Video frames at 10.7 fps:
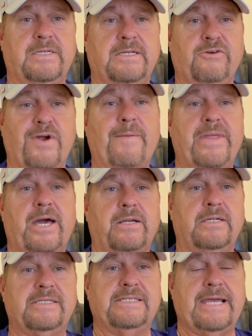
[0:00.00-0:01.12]
grab that
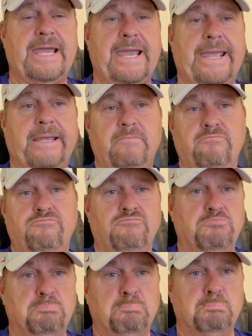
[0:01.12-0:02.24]
and say, hey,
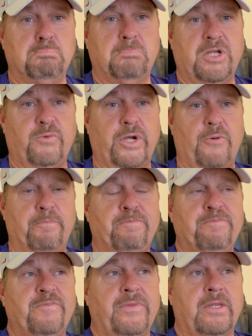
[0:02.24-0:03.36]
here we go.
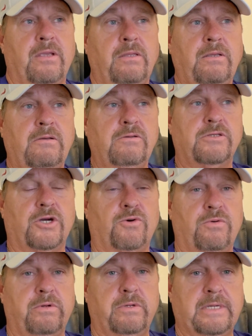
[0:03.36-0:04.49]
So
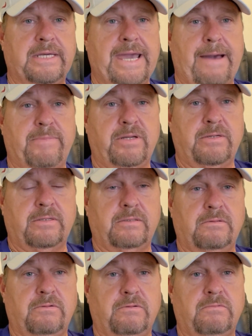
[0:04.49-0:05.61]
gap,
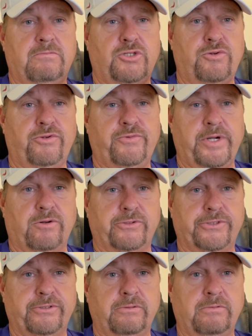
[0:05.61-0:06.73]
2 to 3 goals.